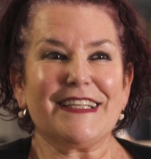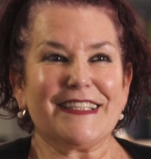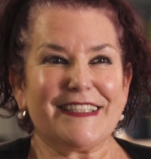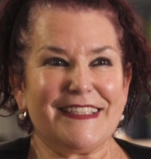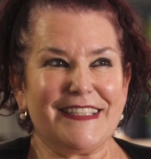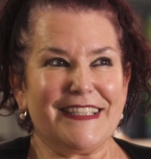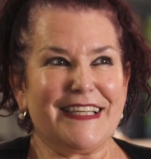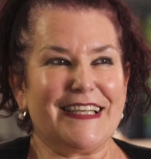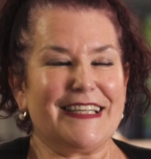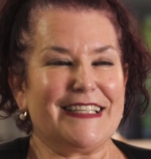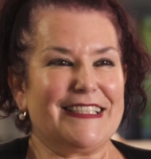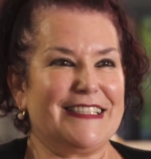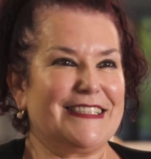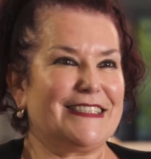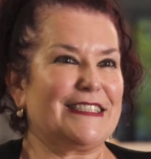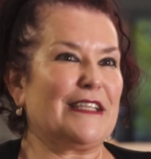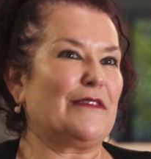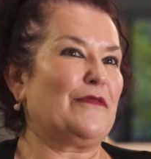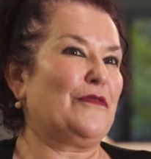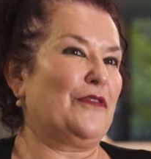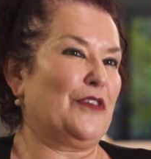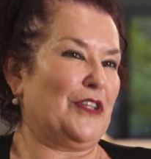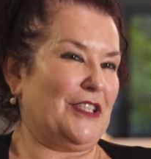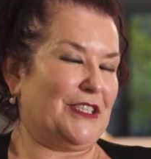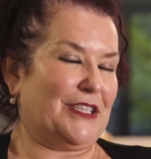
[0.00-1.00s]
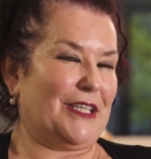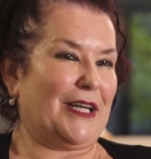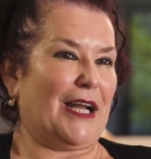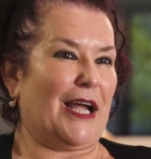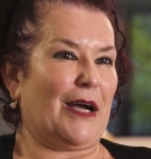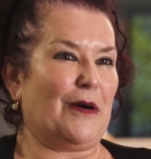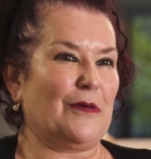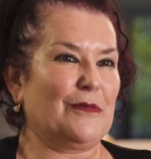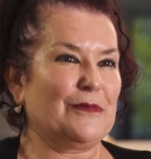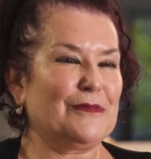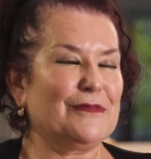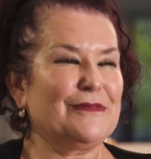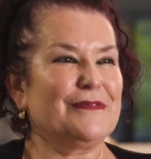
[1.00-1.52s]
here is
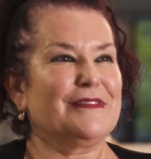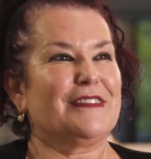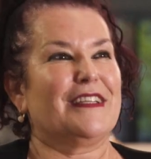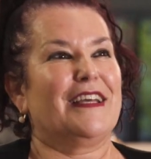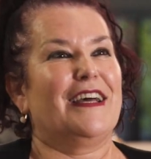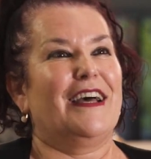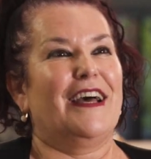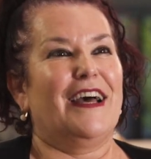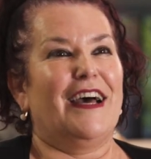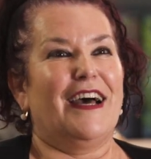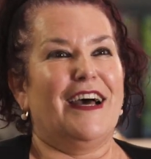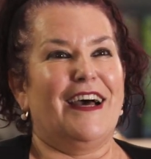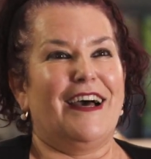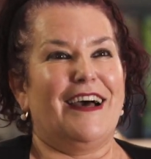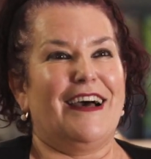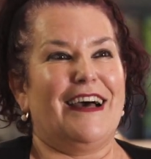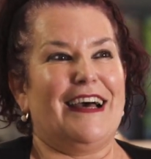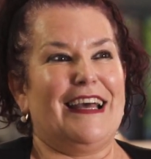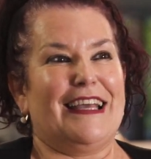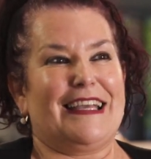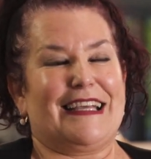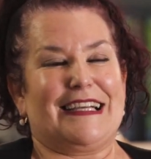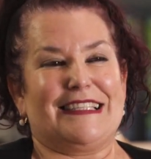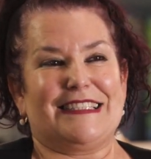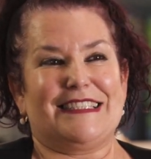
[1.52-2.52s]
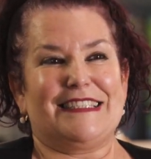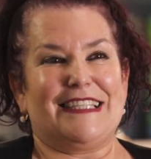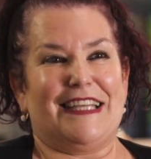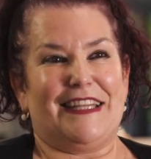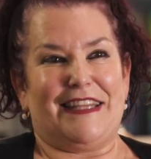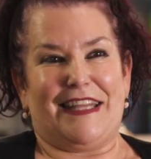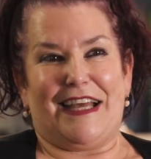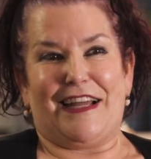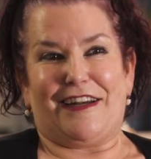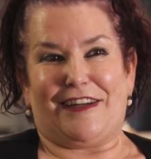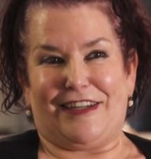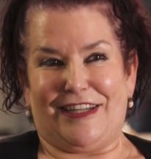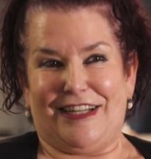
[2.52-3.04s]
FreshGround. I can say they
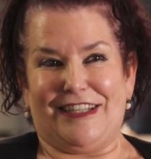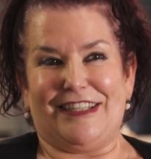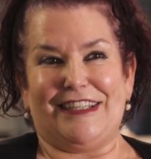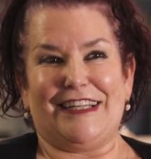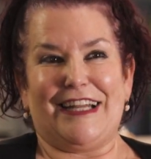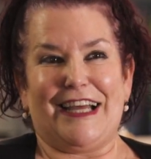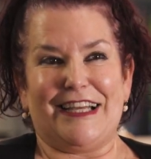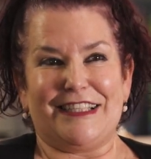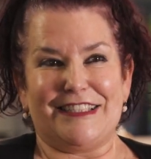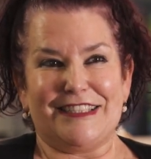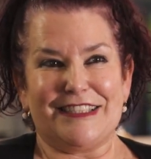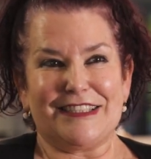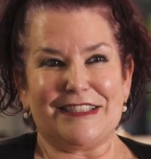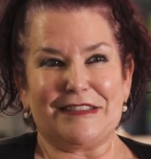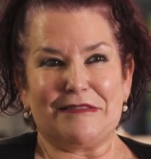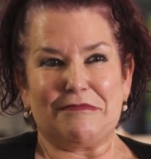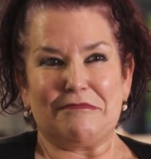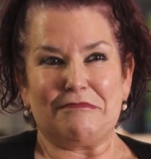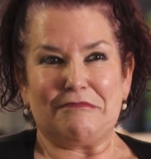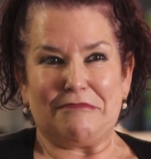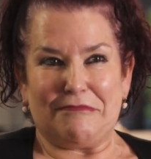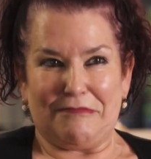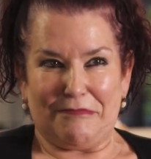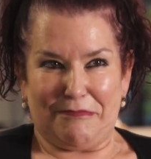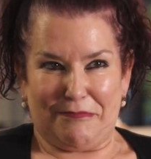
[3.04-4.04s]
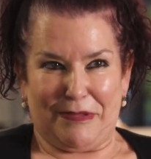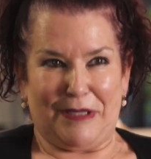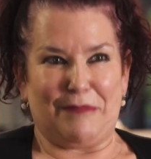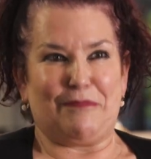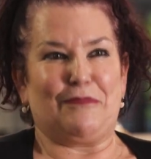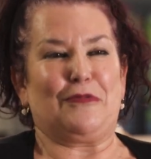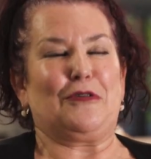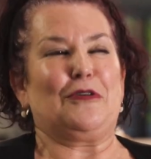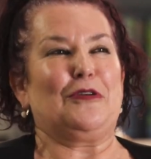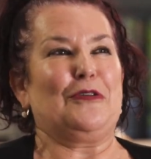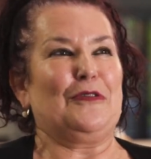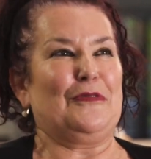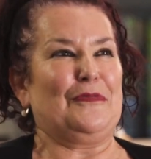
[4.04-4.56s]
are really nice
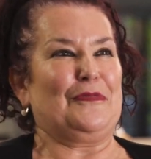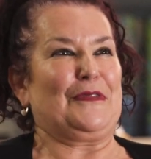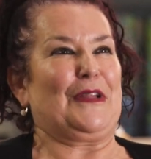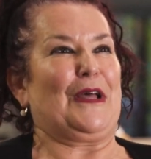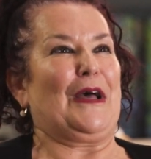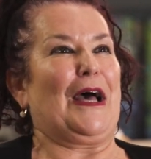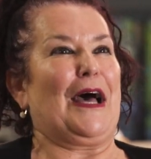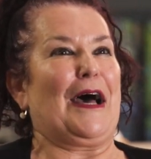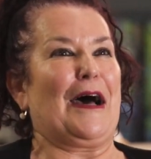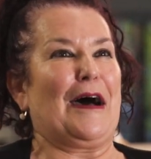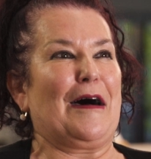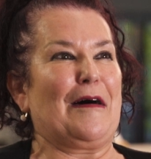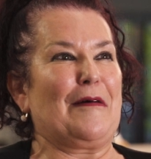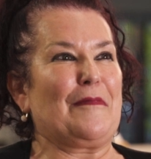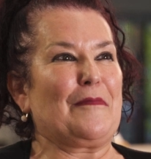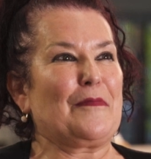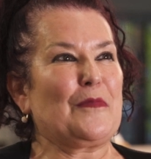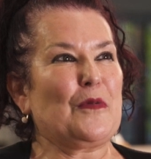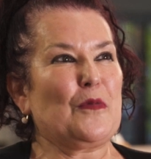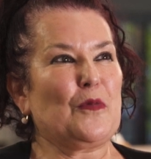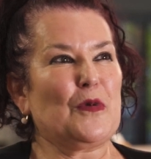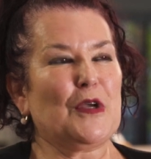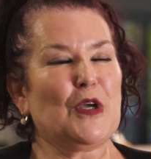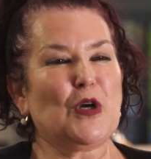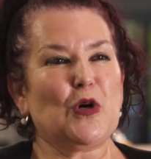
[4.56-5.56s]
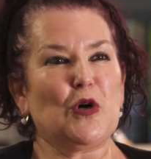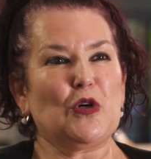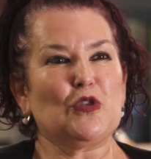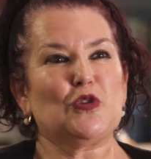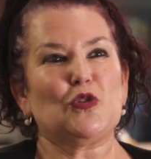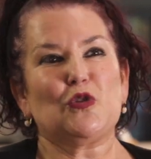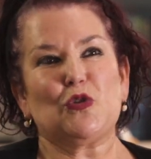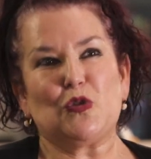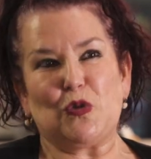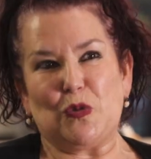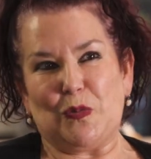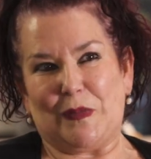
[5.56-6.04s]
people. We got 2